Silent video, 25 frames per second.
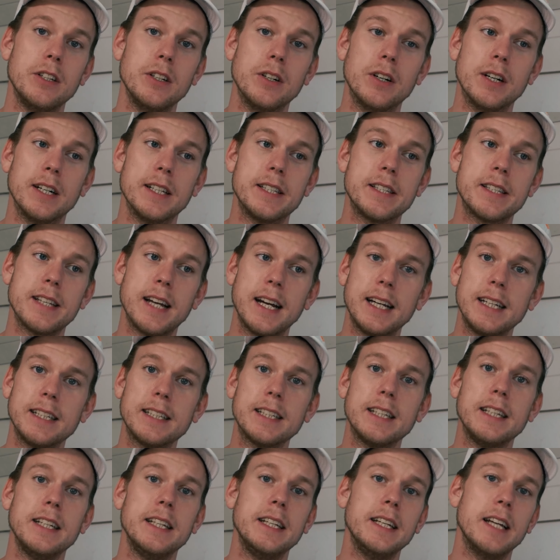your
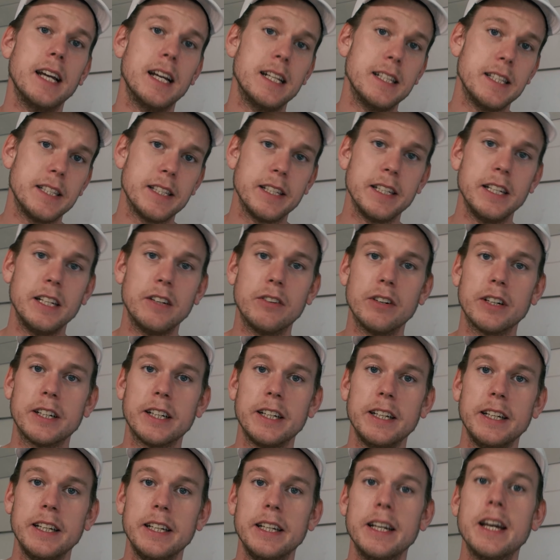site key and secret
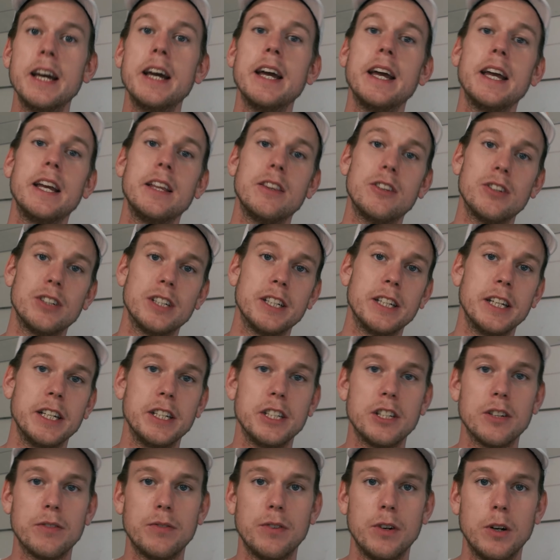key into the
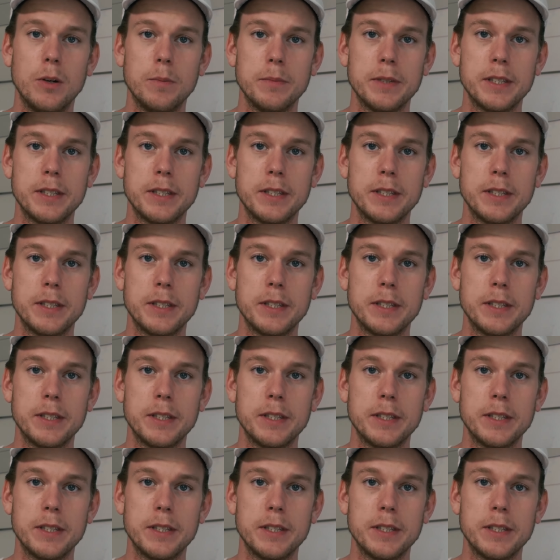Ninja Forms